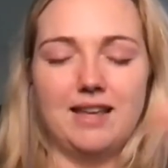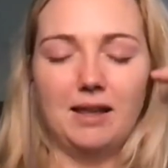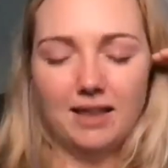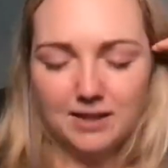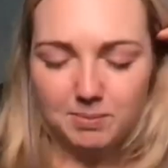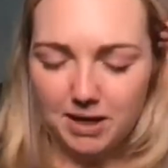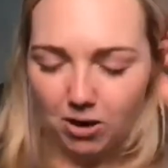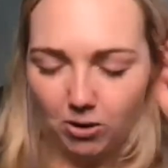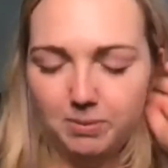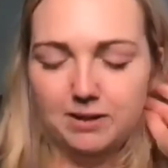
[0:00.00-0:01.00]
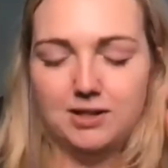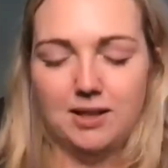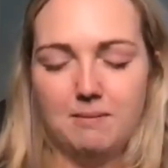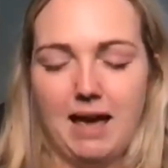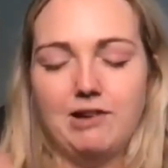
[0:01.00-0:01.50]
Like, let's be open to
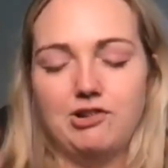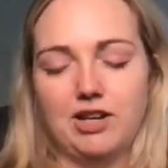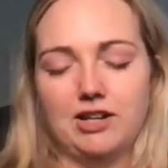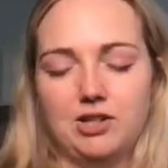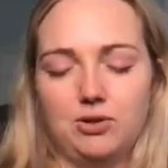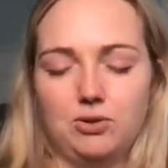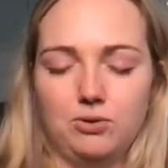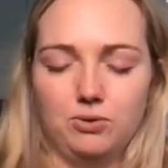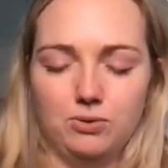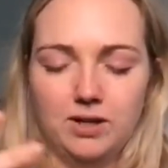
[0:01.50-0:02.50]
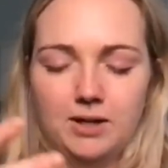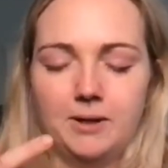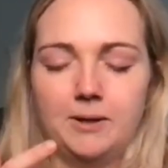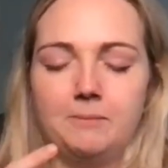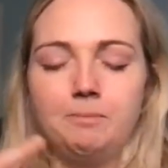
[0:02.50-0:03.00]
the magic to
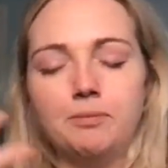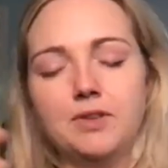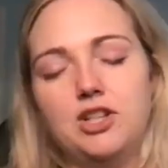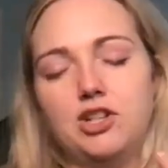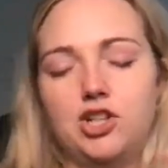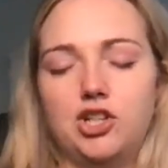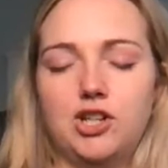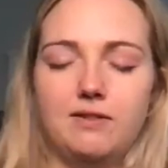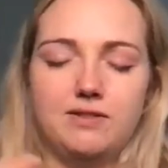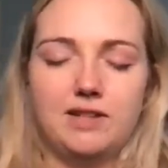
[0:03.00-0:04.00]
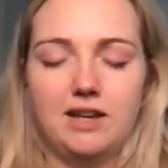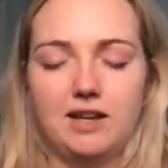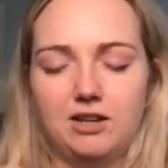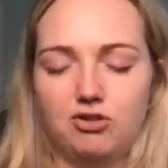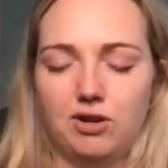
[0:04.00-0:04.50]
shift
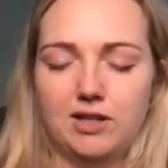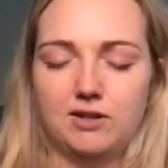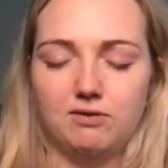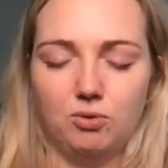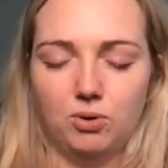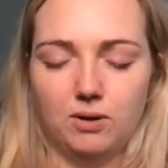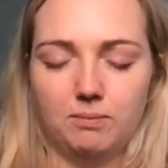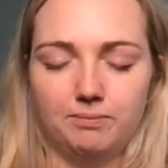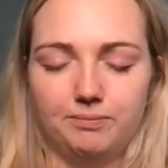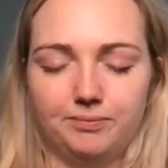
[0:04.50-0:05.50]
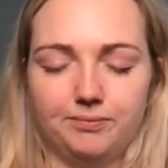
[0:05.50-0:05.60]
and transform.